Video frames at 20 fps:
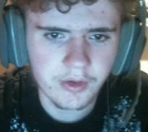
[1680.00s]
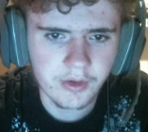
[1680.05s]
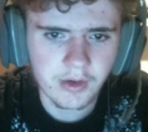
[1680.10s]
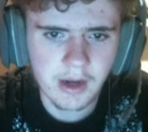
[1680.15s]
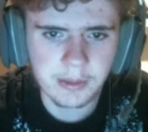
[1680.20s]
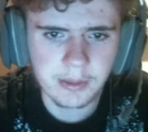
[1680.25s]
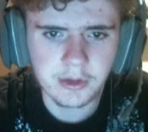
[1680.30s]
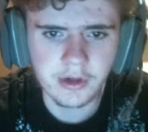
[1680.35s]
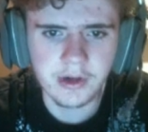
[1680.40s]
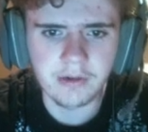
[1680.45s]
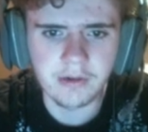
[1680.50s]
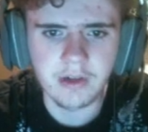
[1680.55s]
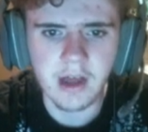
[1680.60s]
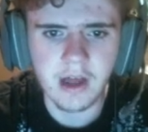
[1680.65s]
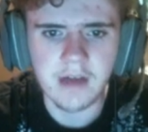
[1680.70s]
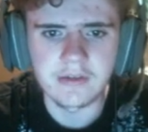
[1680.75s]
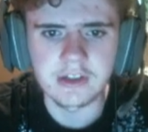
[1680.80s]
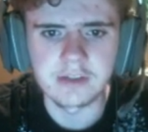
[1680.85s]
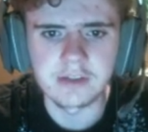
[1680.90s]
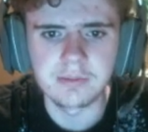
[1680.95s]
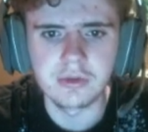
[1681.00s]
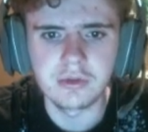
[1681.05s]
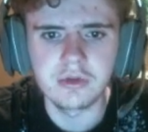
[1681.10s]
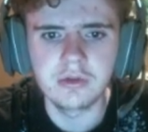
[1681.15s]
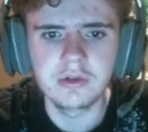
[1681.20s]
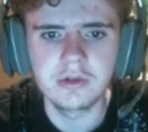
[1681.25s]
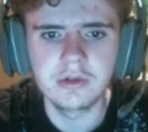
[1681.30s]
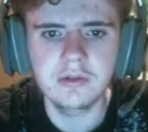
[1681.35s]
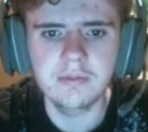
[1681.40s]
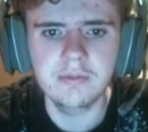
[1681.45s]
Oviraptor will have a
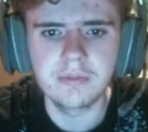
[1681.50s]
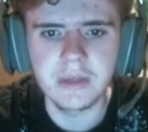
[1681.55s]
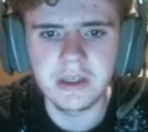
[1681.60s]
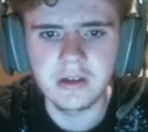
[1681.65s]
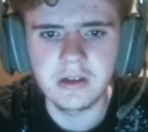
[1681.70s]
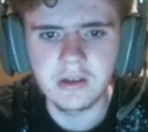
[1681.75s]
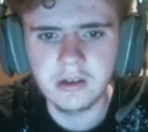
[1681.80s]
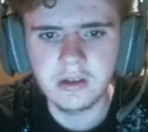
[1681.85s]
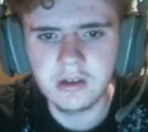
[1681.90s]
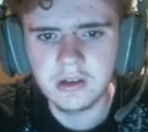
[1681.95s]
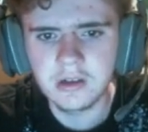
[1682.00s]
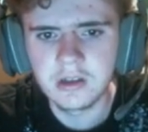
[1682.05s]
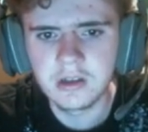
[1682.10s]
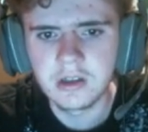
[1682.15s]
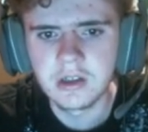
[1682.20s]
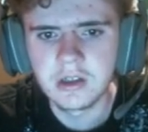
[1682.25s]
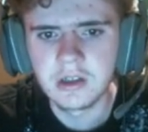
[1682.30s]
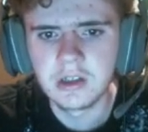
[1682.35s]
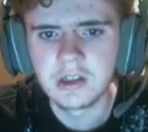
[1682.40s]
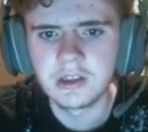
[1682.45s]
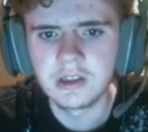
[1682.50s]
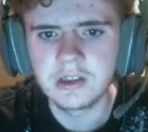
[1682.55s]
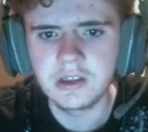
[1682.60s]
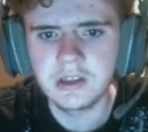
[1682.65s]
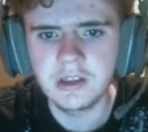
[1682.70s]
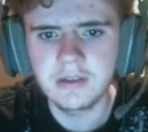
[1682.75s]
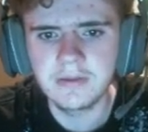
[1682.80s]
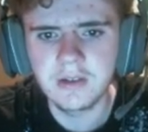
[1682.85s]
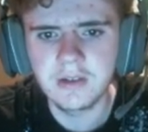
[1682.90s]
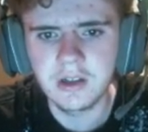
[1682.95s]
spoonbill
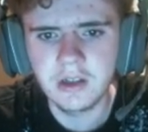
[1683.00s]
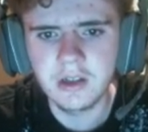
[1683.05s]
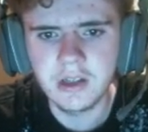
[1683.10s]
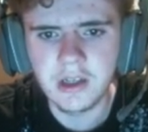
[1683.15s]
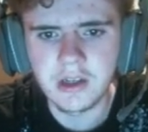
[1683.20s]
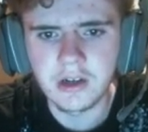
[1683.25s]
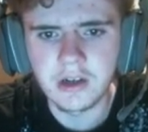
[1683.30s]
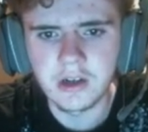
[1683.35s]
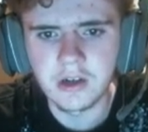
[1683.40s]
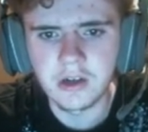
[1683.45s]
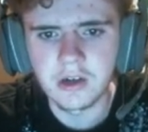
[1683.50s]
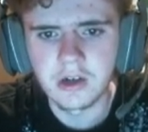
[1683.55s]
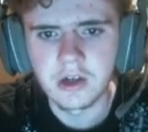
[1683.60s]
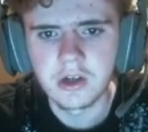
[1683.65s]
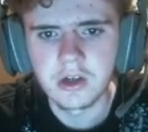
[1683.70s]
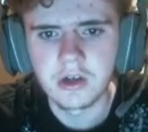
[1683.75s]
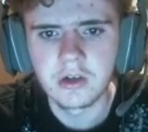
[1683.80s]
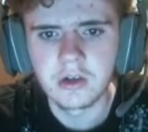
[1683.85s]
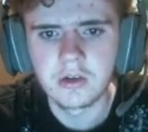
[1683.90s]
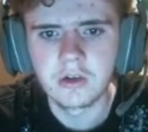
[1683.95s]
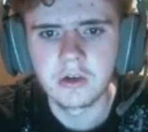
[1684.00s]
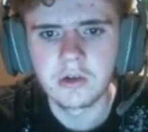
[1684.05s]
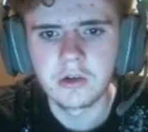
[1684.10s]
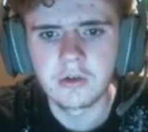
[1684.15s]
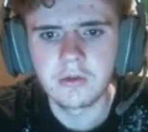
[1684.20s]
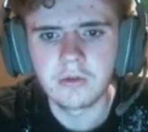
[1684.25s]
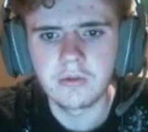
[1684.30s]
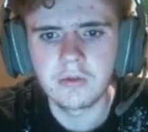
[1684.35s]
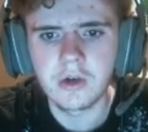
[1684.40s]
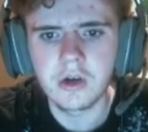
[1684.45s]
default and
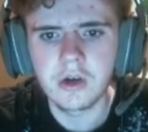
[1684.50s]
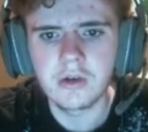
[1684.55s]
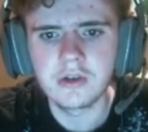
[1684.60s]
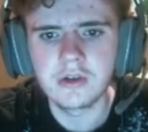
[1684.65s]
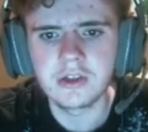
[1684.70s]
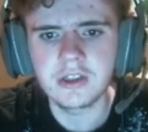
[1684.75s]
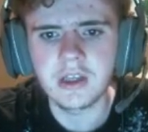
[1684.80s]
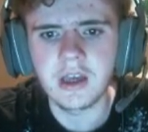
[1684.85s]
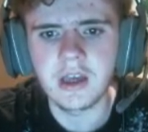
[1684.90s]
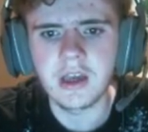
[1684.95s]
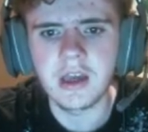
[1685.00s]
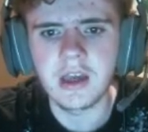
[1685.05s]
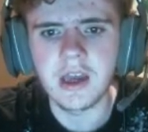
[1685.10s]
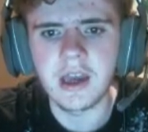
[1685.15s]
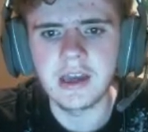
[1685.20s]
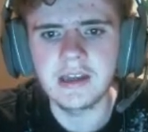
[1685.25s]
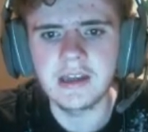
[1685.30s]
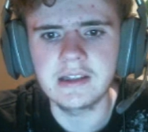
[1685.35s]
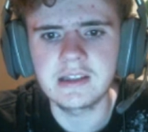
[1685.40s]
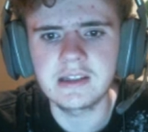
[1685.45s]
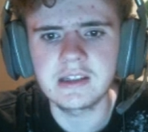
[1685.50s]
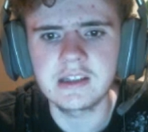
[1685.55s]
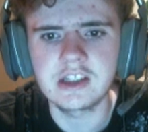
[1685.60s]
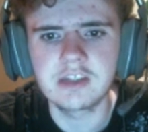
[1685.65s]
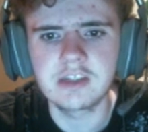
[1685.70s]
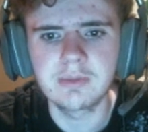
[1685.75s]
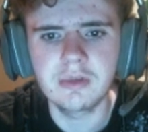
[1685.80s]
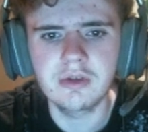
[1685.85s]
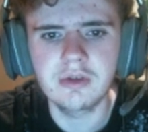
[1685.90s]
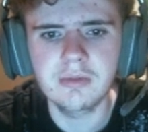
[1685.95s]
Rose 8
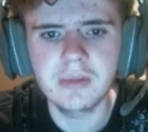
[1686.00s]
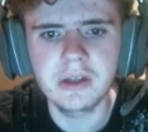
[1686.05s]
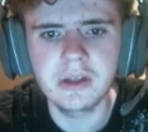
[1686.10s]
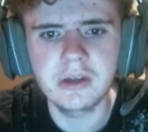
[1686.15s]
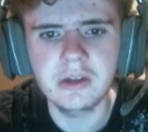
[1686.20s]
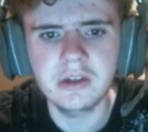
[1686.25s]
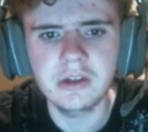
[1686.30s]
spoonbill.